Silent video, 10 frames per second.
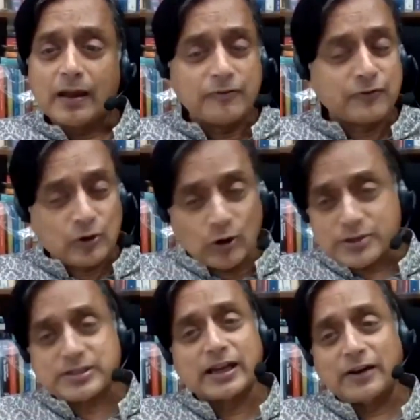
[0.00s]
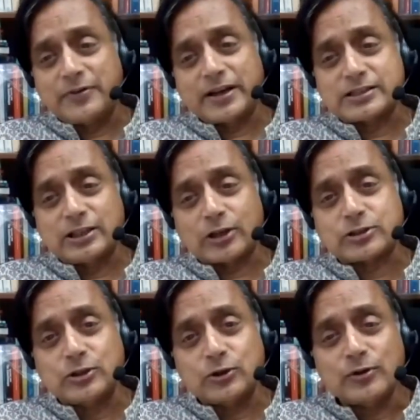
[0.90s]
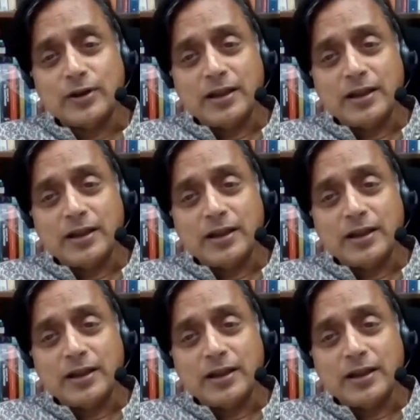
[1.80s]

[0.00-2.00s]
Of course, the government has a lot to do.